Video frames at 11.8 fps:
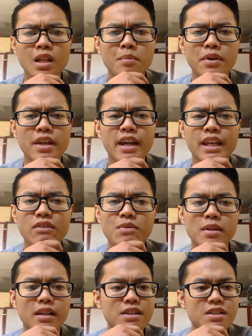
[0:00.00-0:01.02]
but yeah, give them
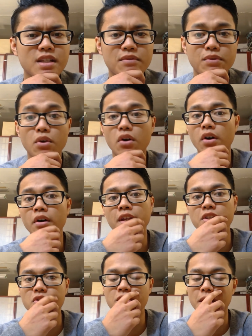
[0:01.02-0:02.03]
a listen if you are
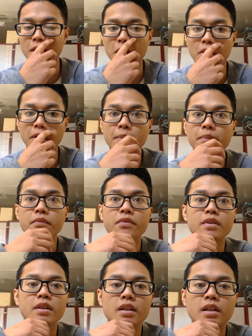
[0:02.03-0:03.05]
interested in going.
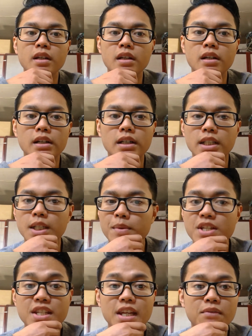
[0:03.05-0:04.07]
I
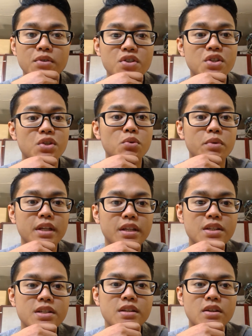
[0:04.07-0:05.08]
stayed for 2
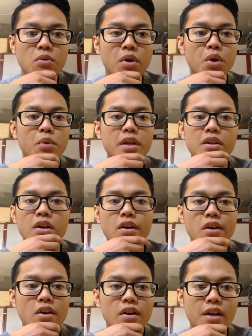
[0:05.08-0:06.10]
weeks, 1 week in
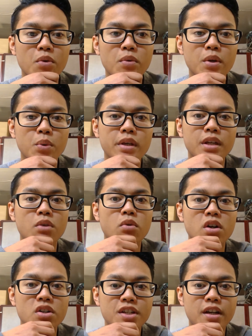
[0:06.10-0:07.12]
Hong Kong and 1 week in
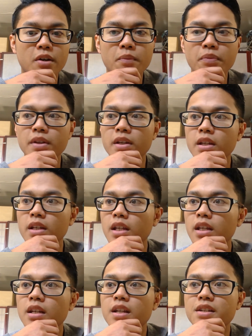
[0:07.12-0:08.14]
Guangzhou.
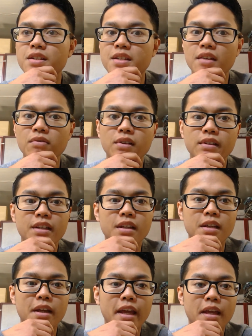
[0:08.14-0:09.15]

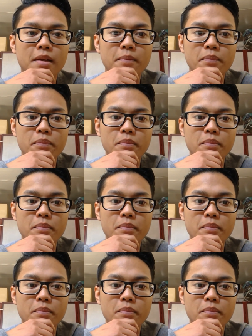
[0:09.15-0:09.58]
Definitely a